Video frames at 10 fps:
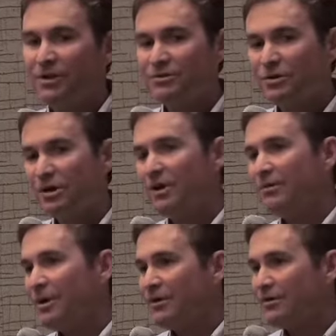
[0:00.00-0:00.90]
trotting
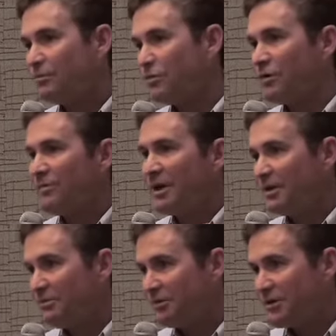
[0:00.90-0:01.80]
them into water,
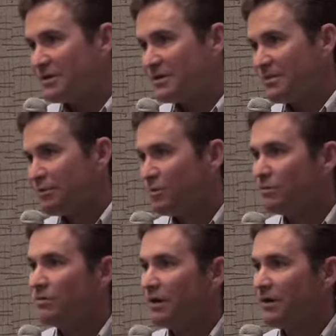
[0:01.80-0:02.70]
making it pretty
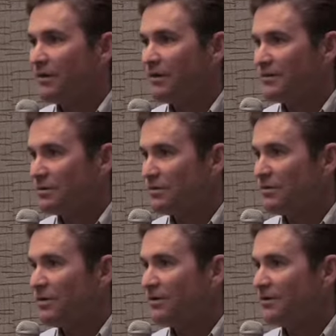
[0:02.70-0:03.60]
simple, I think is a
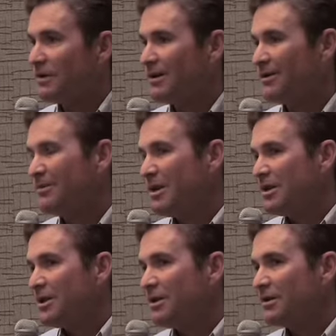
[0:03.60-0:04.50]
good thing.
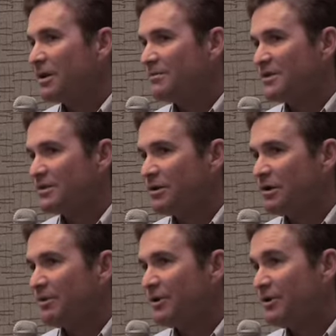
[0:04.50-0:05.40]
There comes a
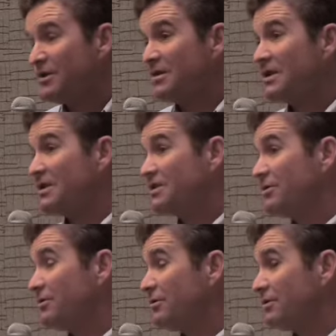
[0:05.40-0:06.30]
time when you need to test
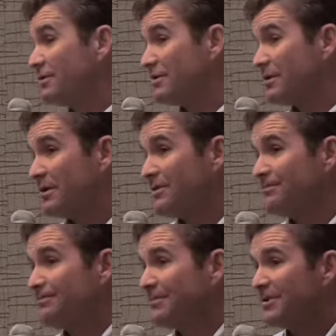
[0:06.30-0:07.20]
your horse.
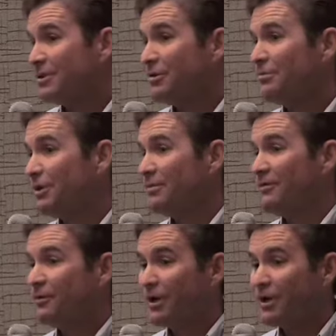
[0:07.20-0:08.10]

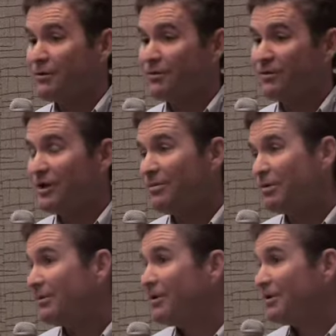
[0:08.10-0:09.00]
Before you go to an event, you
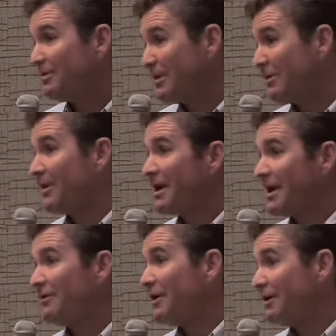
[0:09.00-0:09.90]
probably need to be able to
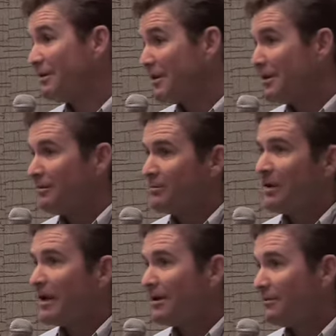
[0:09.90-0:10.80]
canter in
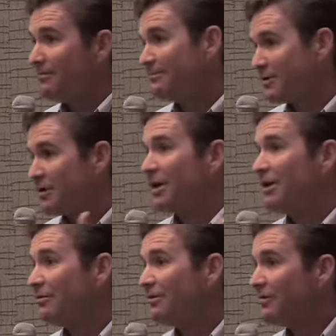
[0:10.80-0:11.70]
without him trotting
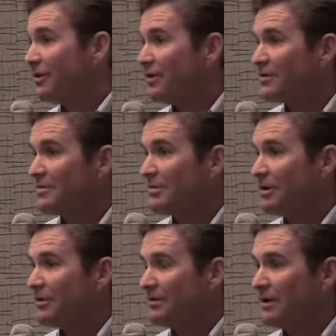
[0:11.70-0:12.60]
into it first.
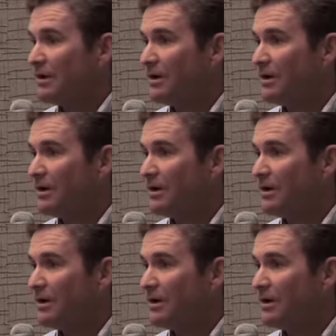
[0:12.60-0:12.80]
But,